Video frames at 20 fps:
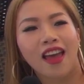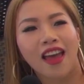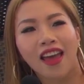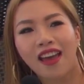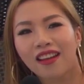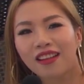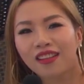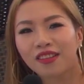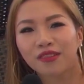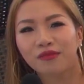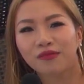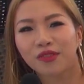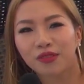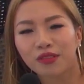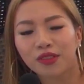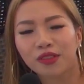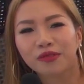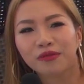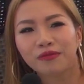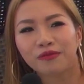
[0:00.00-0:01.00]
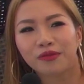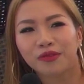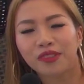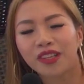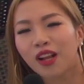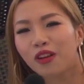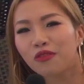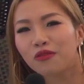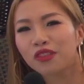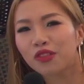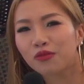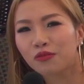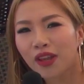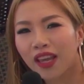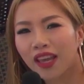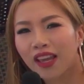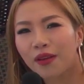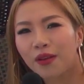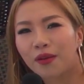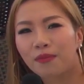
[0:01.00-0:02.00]
And um, you know, when I lose
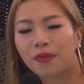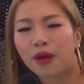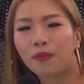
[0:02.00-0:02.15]
weight,